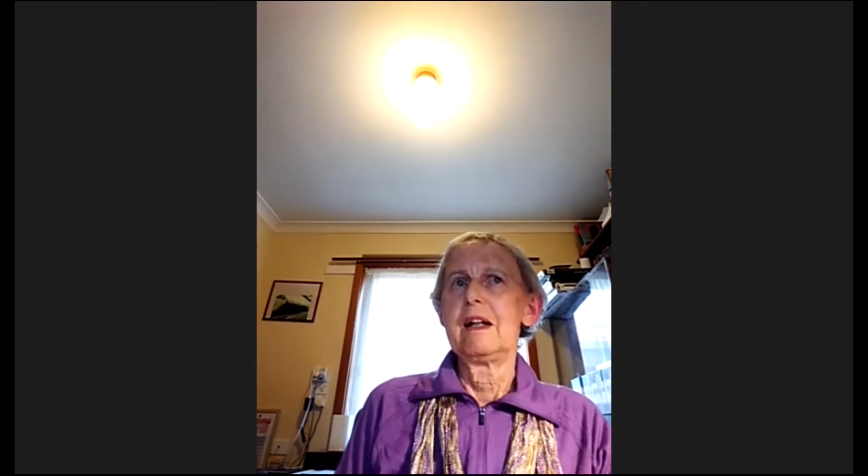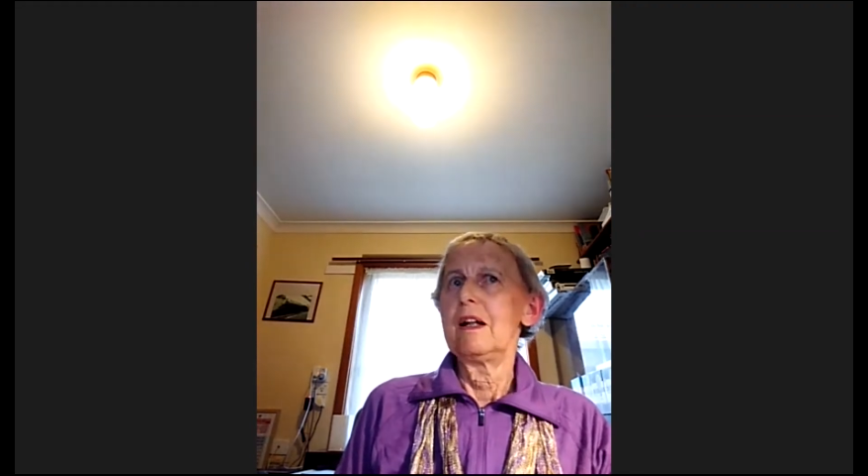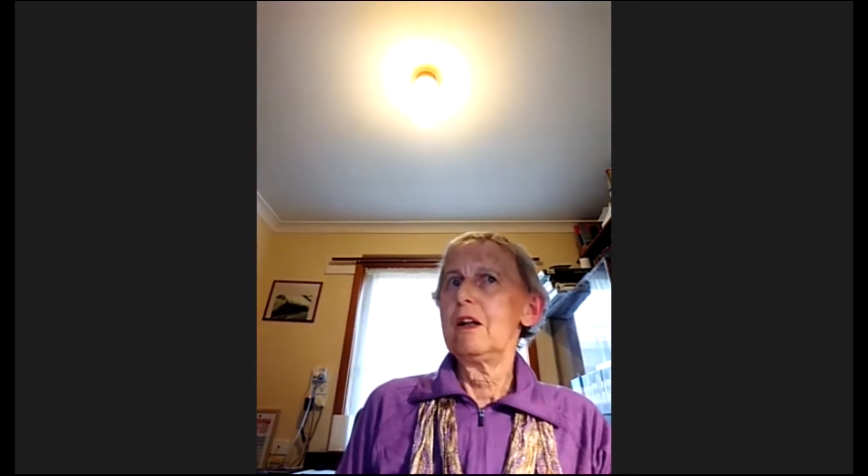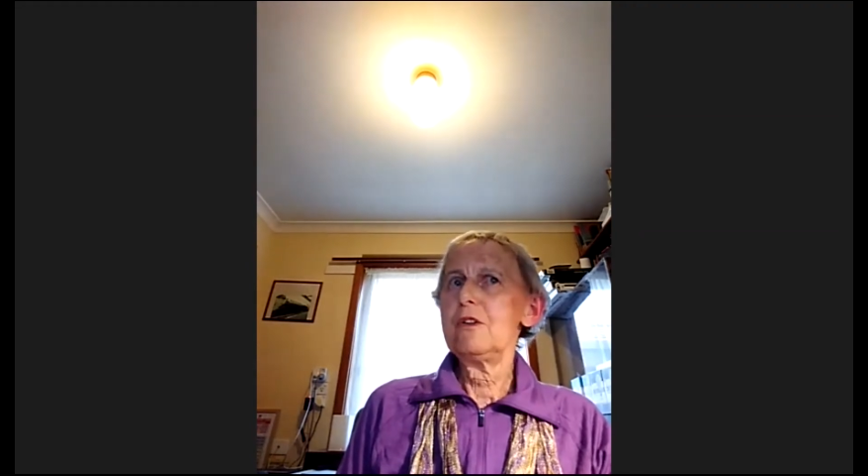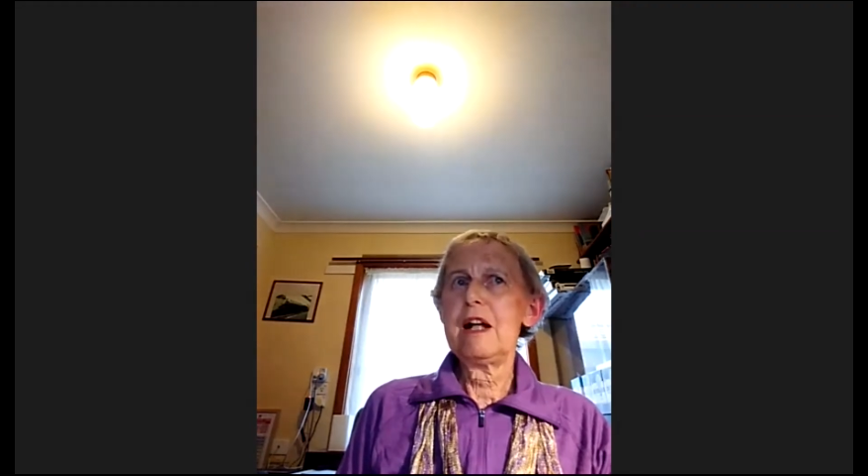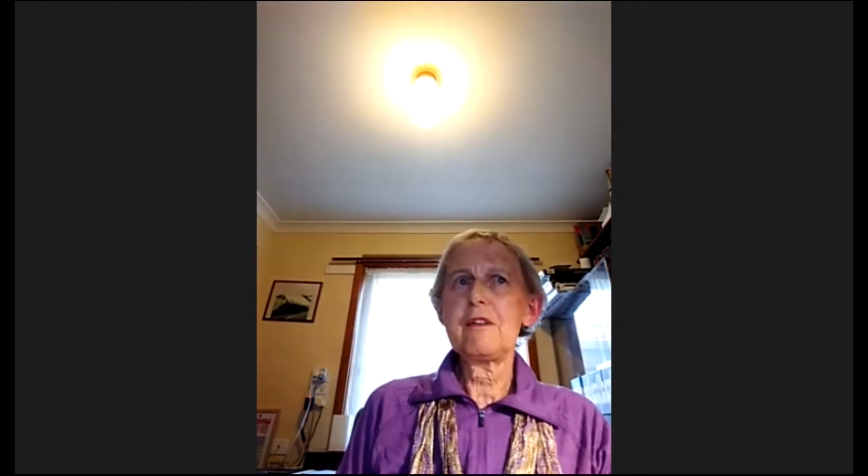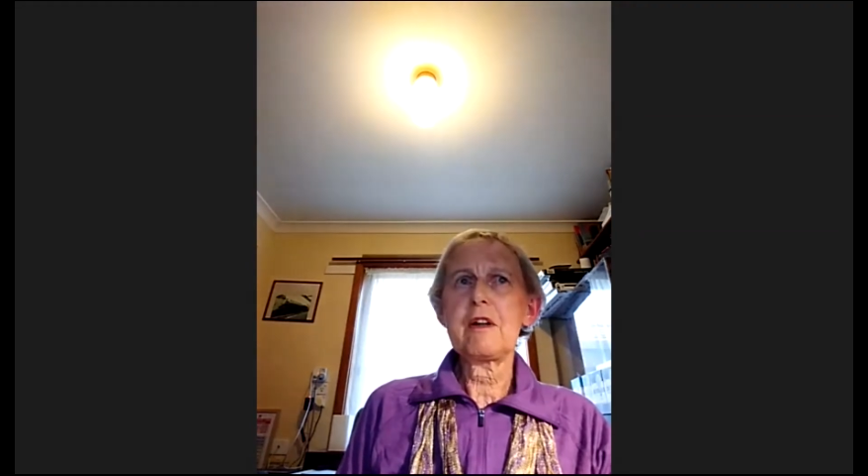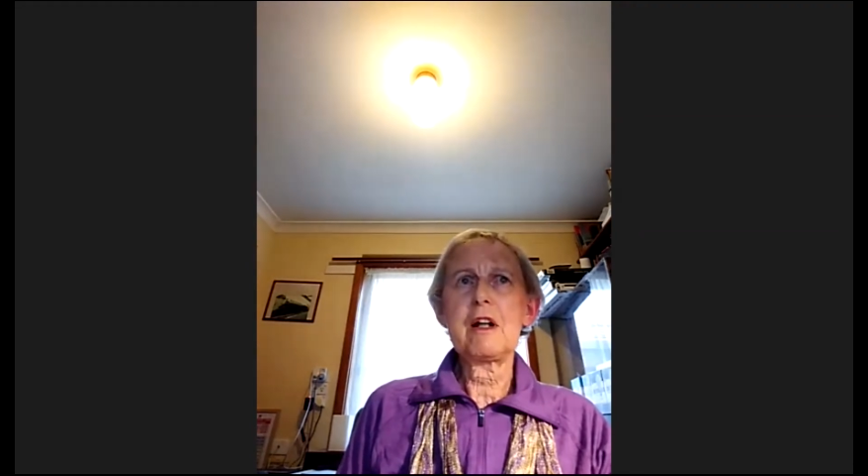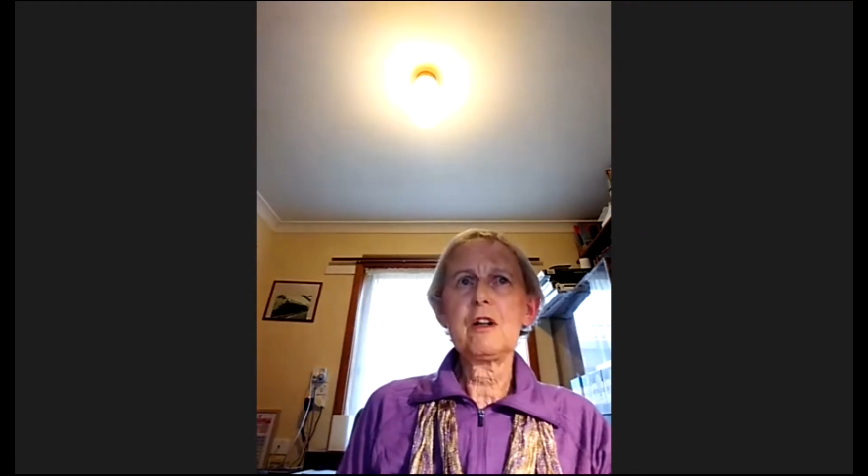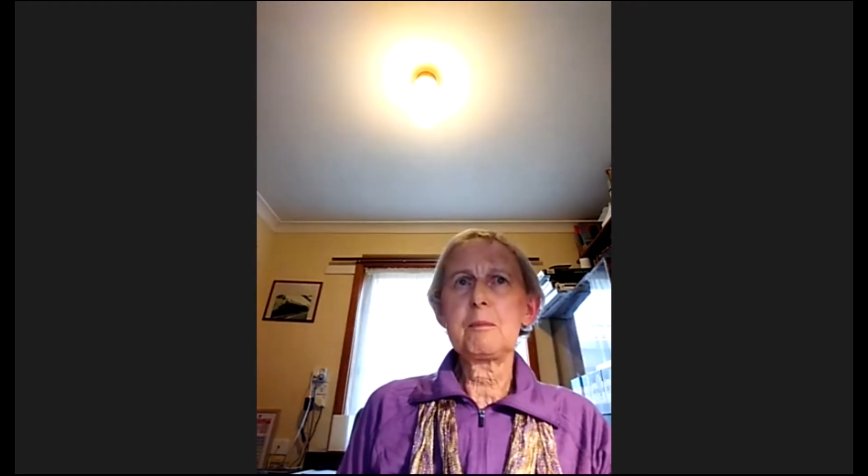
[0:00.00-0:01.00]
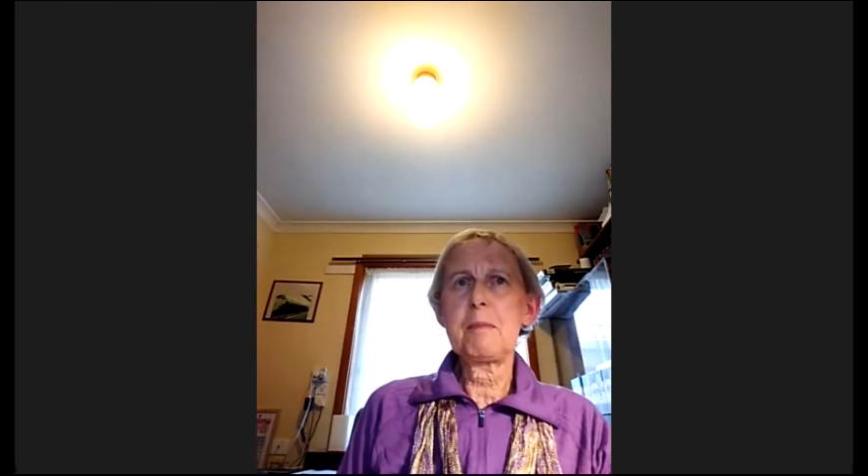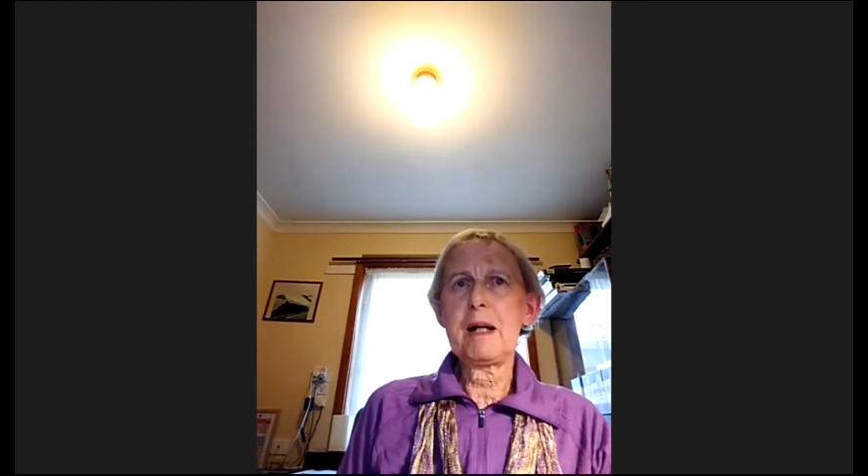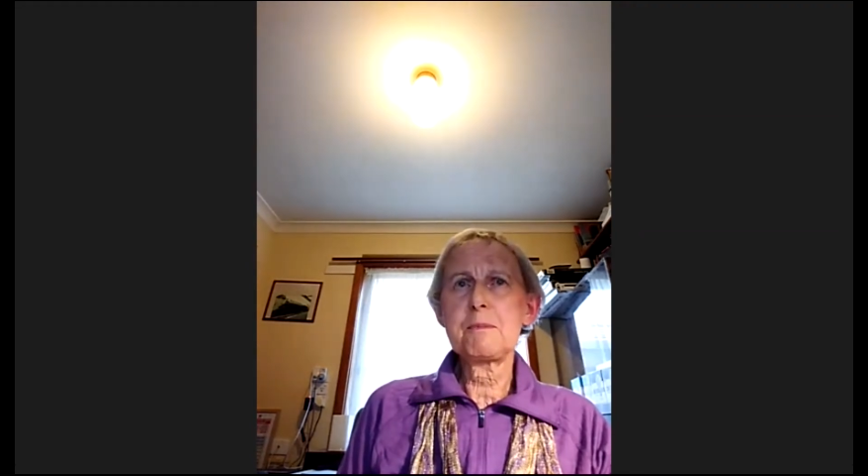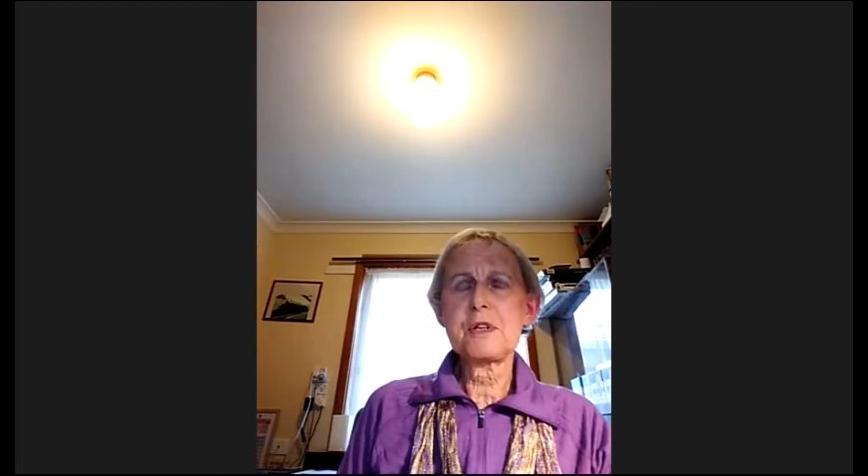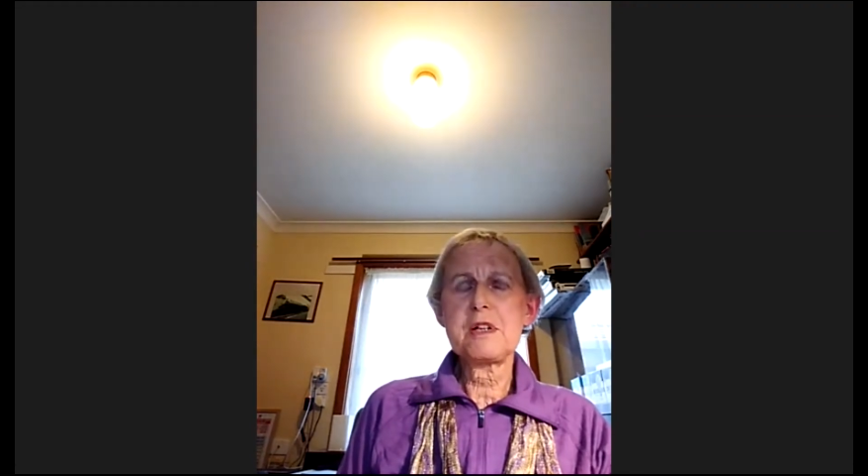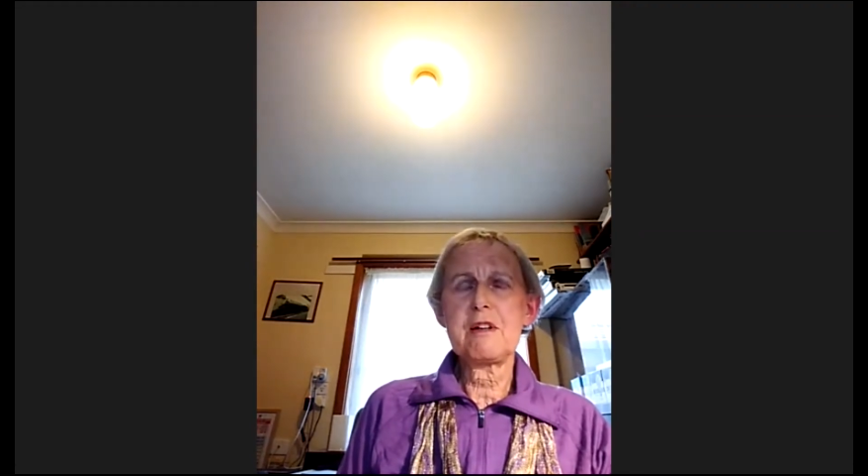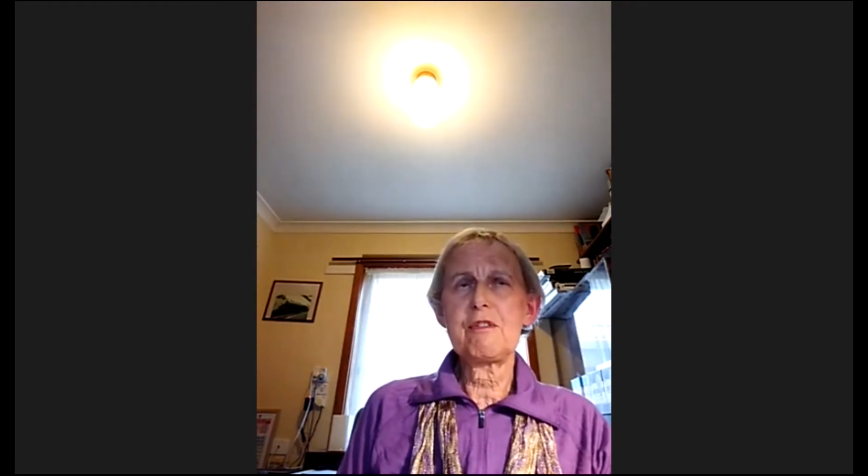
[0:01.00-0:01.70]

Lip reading: No doubt the local pubs did a